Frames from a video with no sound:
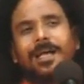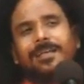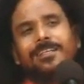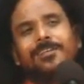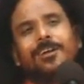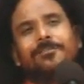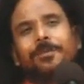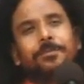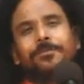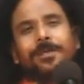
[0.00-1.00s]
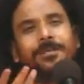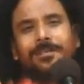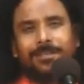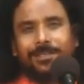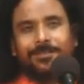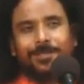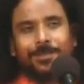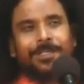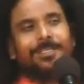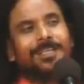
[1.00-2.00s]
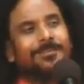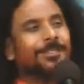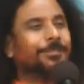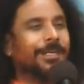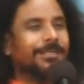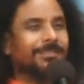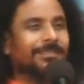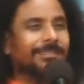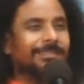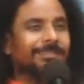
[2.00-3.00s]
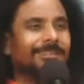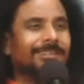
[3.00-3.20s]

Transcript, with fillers: I did not weep for Kriya Yoga because I was practicing it.